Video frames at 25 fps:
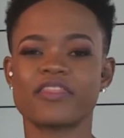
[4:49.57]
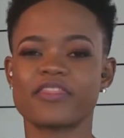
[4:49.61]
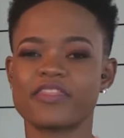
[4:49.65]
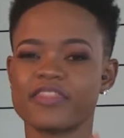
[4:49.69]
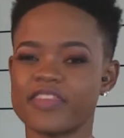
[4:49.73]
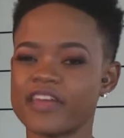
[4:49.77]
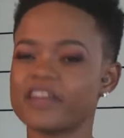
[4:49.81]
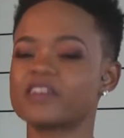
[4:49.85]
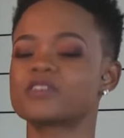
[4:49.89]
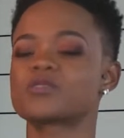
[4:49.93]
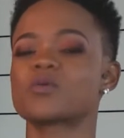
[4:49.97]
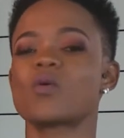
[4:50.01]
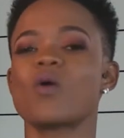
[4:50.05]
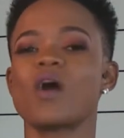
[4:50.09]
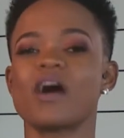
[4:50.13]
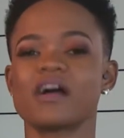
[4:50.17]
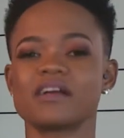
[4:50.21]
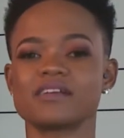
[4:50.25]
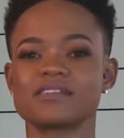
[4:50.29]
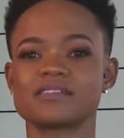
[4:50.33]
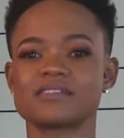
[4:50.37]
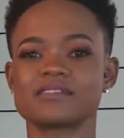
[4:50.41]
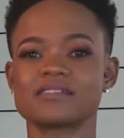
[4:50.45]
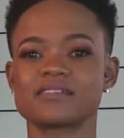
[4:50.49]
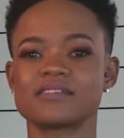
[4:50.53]
think
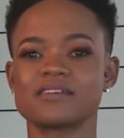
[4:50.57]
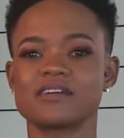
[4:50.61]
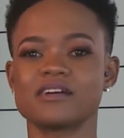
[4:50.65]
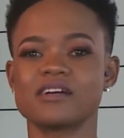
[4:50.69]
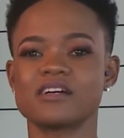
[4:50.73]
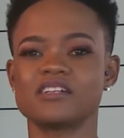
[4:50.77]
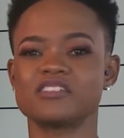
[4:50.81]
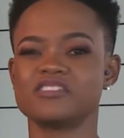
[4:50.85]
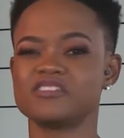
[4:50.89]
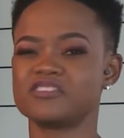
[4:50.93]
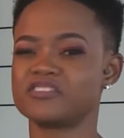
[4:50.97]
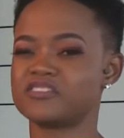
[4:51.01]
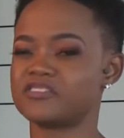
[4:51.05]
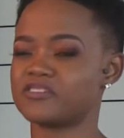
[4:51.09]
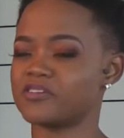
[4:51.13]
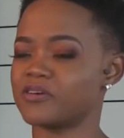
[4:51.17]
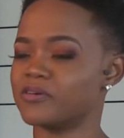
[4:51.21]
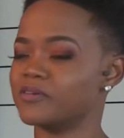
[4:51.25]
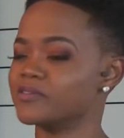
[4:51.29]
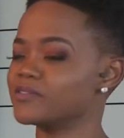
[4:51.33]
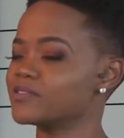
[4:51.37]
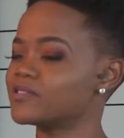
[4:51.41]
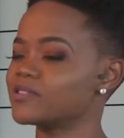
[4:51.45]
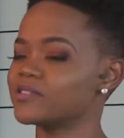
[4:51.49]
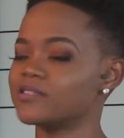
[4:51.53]
twice.
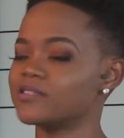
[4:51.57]
Don't do